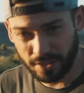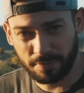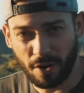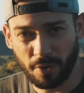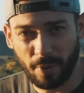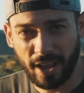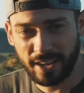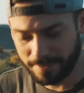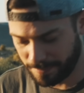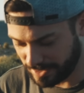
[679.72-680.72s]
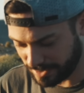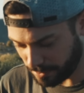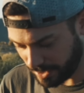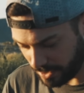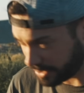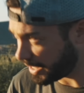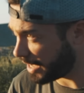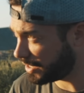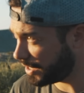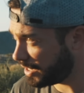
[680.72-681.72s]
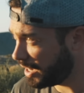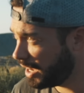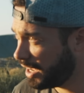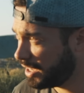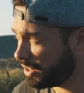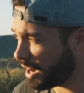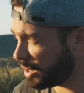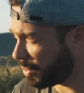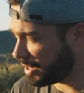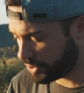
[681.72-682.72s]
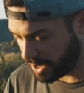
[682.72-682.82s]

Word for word: really far away, it doesn't really look that good. You kind of want to